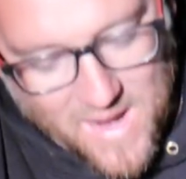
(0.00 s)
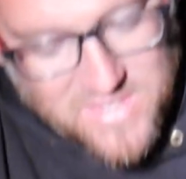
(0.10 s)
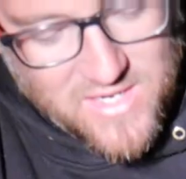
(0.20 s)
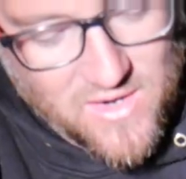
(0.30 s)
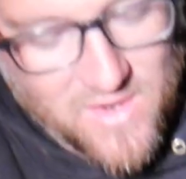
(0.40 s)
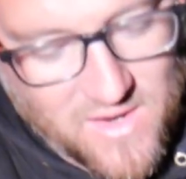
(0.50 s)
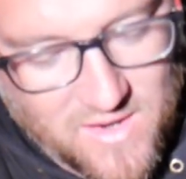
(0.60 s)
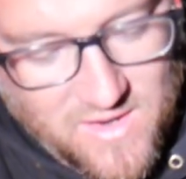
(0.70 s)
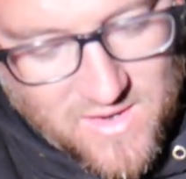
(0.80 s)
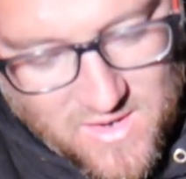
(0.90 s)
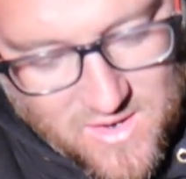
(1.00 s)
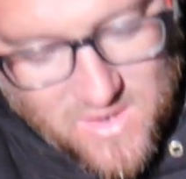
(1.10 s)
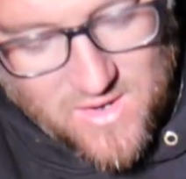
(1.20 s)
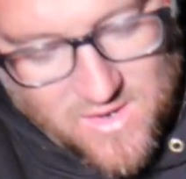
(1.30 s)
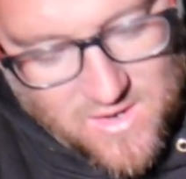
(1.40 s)
I'm actually gonna
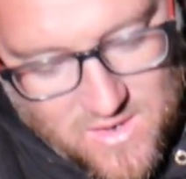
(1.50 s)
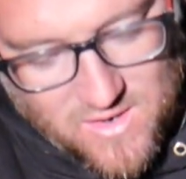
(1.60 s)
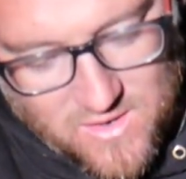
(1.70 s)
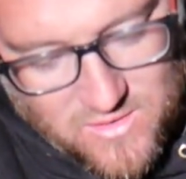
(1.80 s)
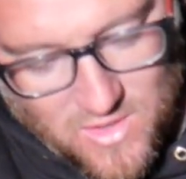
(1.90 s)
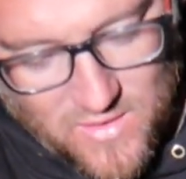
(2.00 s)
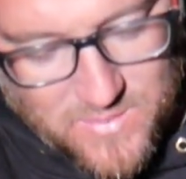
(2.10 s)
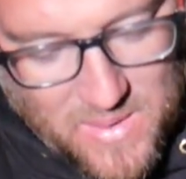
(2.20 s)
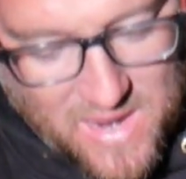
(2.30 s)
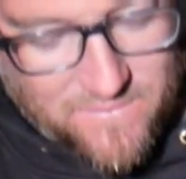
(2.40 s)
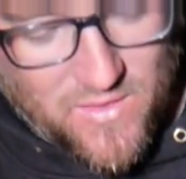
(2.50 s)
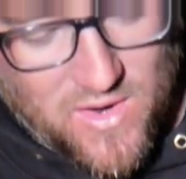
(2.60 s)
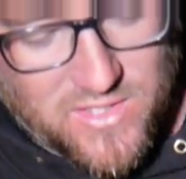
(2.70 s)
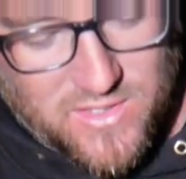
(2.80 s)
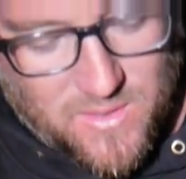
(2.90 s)
do this part
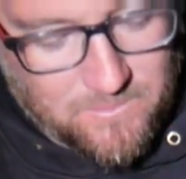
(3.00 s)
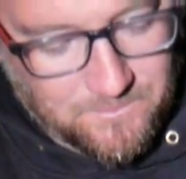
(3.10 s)
first,